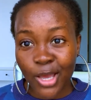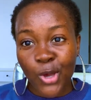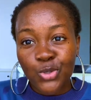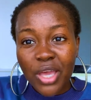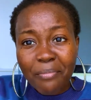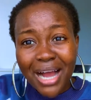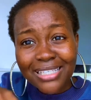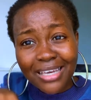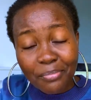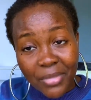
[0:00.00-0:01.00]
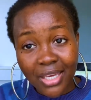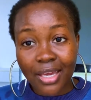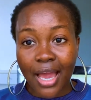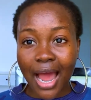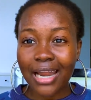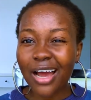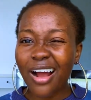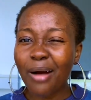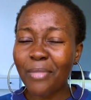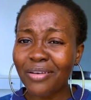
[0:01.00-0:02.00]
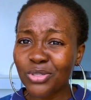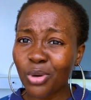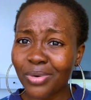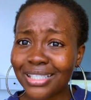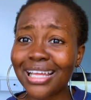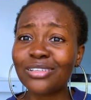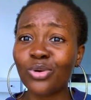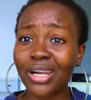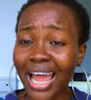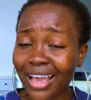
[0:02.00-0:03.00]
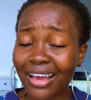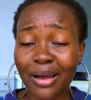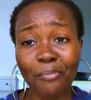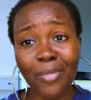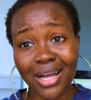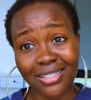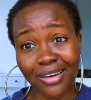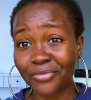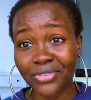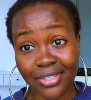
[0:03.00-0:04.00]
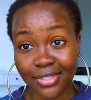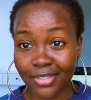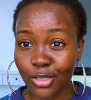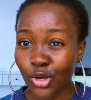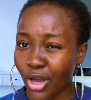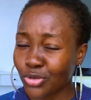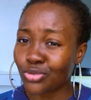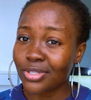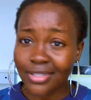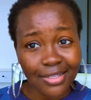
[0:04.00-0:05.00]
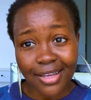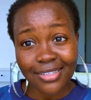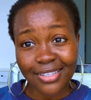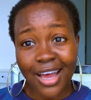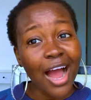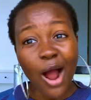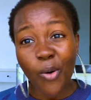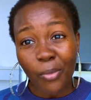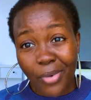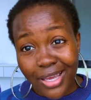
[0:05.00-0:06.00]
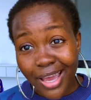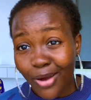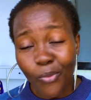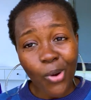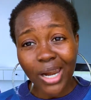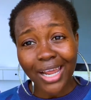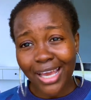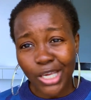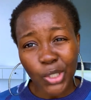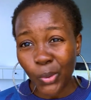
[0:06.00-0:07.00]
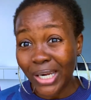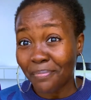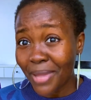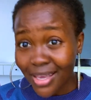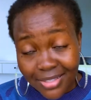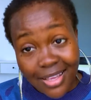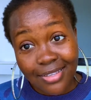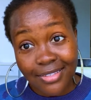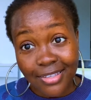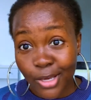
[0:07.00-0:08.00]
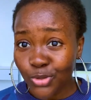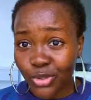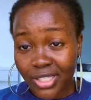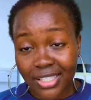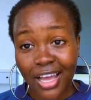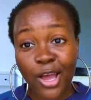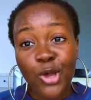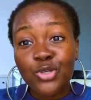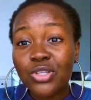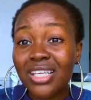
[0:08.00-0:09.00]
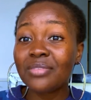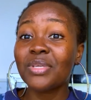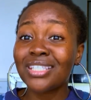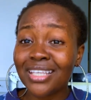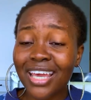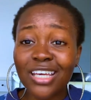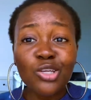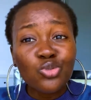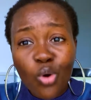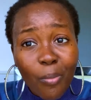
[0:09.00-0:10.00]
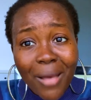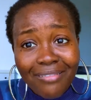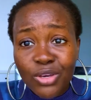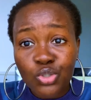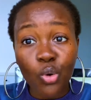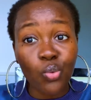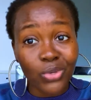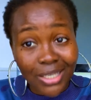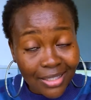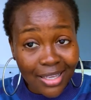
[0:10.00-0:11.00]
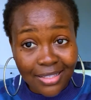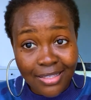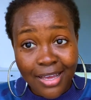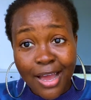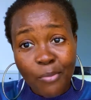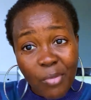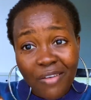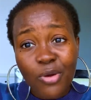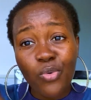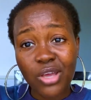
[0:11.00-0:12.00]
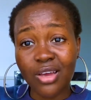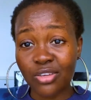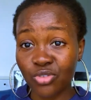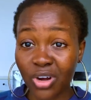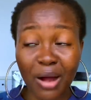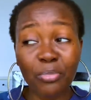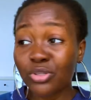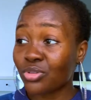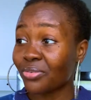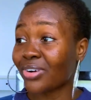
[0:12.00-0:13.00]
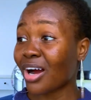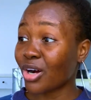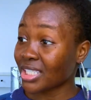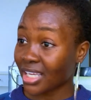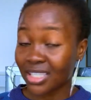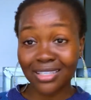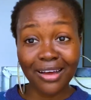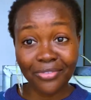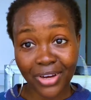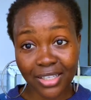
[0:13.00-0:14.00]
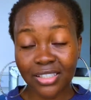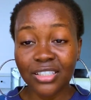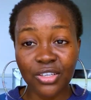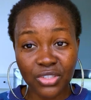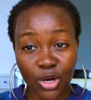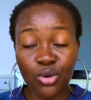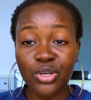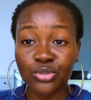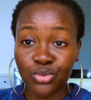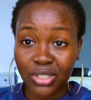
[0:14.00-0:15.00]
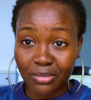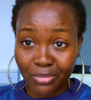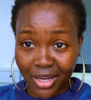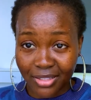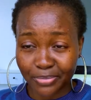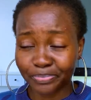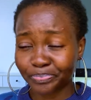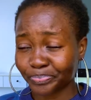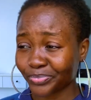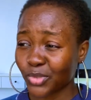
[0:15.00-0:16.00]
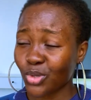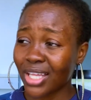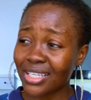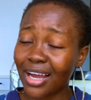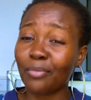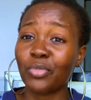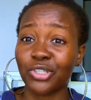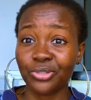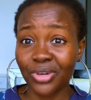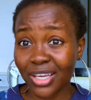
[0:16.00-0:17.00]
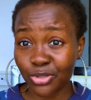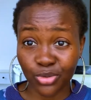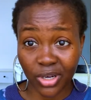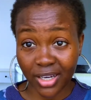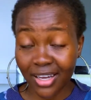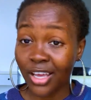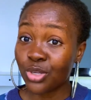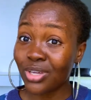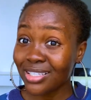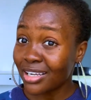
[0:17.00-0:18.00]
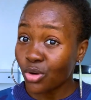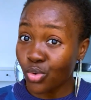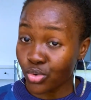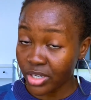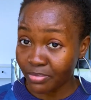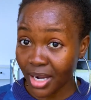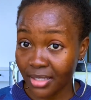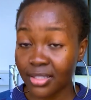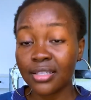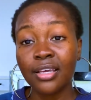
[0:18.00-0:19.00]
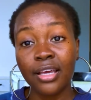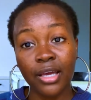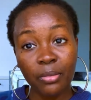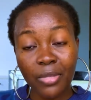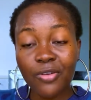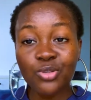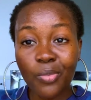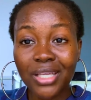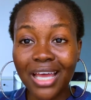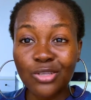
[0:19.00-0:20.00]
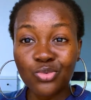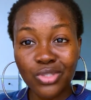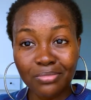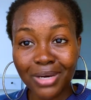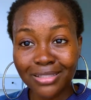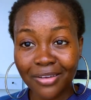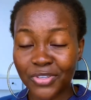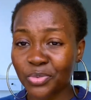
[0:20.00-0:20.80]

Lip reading: So imagine me, and I'm gonna marry somebody that don't like maths and physics. You see that? It only makes sense. Do you understand? So this is me saying, don't marry your weakness. Marry where you are stronger. But so far, all the exes I've had, they're always good in maths. So I think I'm on the right track. So as I'm not good in maths, marry somebody that is good in math and physics.